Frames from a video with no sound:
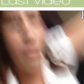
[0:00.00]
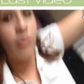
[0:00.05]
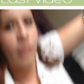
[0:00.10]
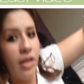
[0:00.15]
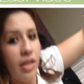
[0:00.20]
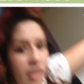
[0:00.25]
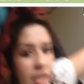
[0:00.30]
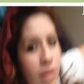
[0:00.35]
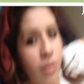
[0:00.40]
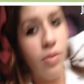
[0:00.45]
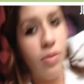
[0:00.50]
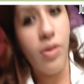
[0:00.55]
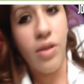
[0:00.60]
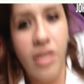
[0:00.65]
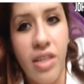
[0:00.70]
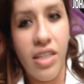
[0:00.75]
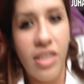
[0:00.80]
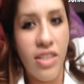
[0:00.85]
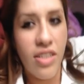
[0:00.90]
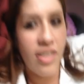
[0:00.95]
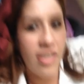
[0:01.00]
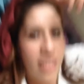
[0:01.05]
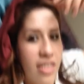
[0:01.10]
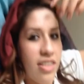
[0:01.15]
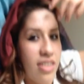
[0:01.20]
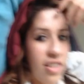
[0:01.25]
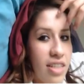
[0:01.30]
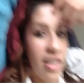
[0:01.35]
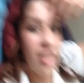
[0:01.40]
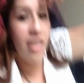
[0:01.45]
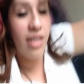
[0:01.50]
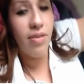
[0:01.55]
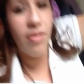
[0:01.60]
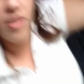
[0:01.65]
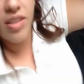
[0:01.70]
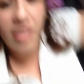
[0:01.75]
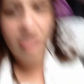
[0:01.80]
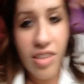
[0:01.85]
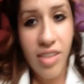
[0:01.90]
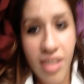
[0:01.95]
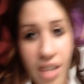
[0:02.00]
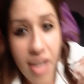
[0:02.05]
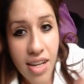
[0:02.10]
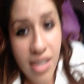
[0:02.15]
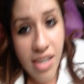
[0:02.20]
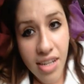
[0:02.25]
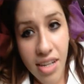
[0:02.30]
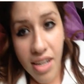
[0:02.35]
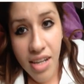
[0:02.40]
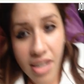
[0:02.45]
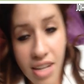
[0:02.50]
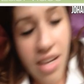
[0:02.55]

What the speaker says: trying to get everything done.